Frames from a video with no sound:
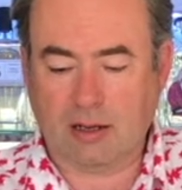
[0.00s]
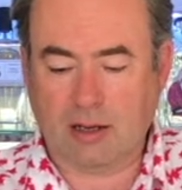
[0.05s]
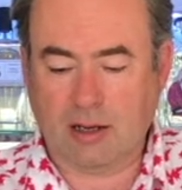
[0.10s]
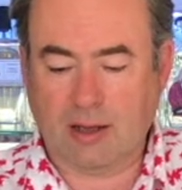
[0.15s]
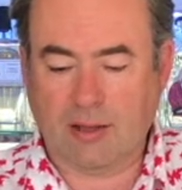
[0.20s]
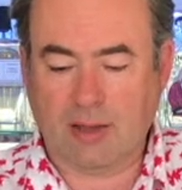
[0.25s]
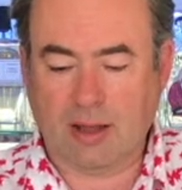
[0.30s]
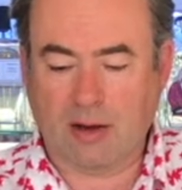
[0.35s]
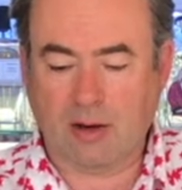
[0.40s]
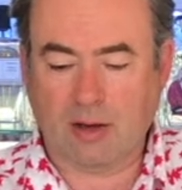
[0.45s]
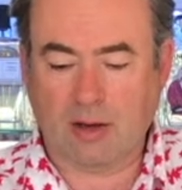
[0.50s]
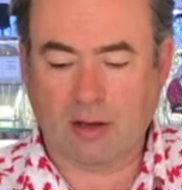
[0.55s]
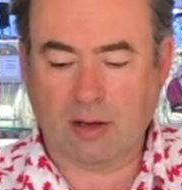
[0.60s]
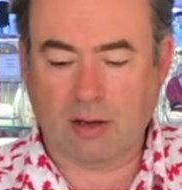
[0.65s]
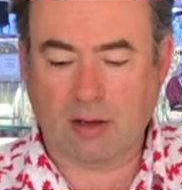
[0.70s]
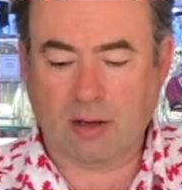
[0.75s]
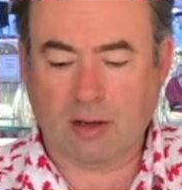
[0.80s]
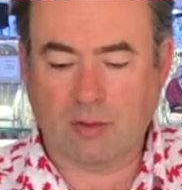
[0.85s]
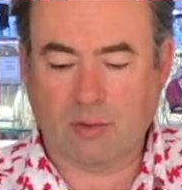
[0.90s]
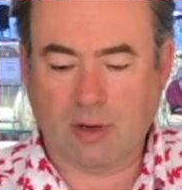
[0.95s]
then
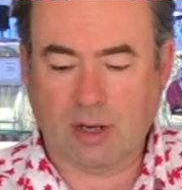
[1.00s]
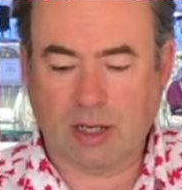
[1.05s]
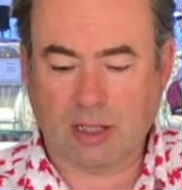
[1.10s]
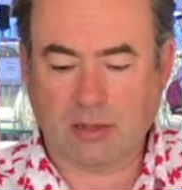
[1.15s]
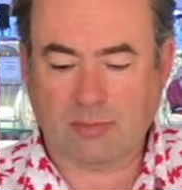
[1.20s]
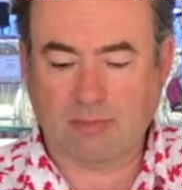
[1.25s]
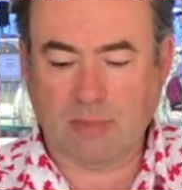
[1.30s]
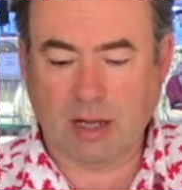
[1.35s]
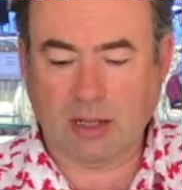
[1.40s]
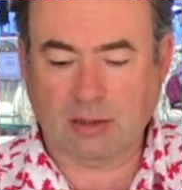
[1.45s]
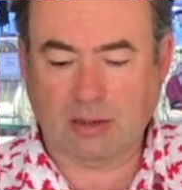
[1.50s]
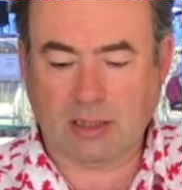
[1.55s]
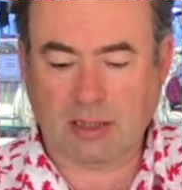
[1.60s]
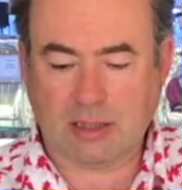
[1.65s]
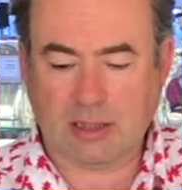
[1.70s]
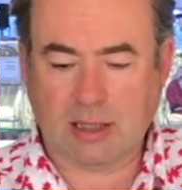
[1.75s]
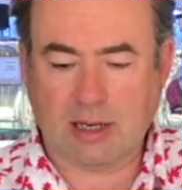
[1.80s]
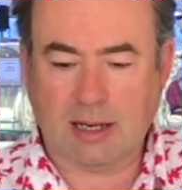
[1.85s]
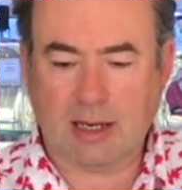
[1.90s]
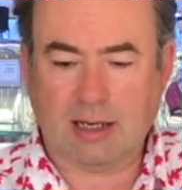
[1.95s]
when it's melted
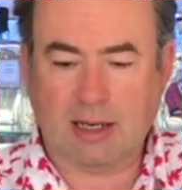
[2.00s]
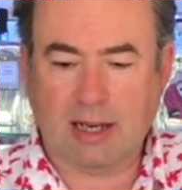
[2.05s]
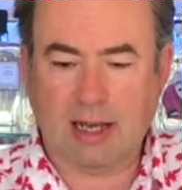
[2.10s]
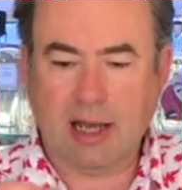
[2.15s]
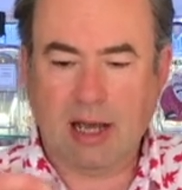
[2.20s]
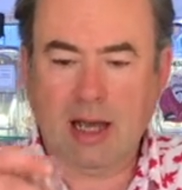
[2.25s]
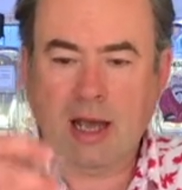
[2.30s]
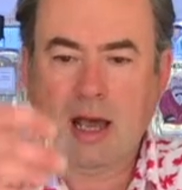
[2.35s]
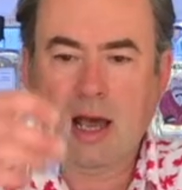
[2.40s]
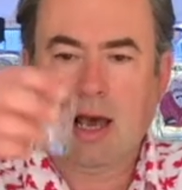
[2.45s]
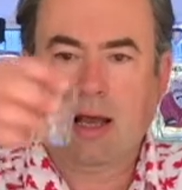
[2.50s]
slightly, and